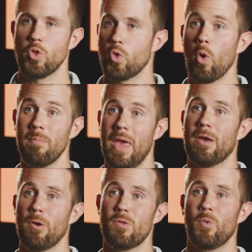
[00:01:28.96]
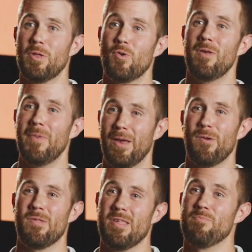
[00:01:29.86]
Joy Makers, what Joy
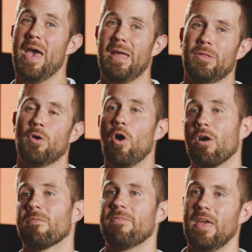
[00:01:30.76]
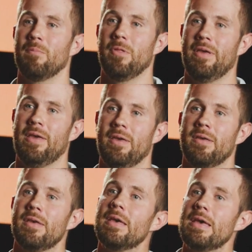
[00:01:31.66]
Makers has meant to our family
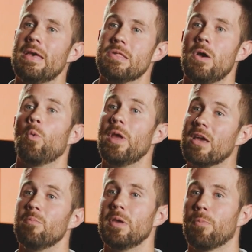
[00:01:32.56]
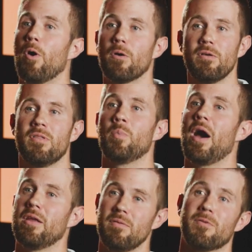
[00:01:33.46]
is that we can be part of the
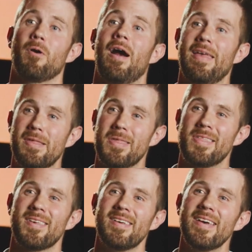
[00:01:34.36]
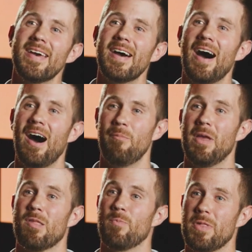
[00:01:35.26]
body of Christ. Um,
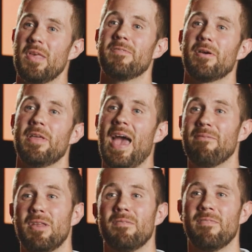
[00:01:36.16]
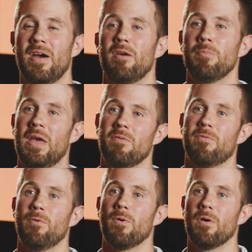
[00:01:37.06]
and specifically having an environment
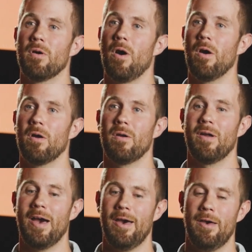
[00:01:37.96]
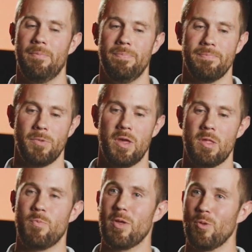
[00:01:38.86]
for our um,
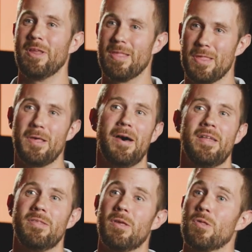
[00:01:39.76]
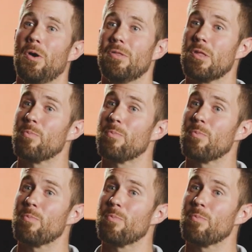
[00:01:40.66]
special needs son that's on the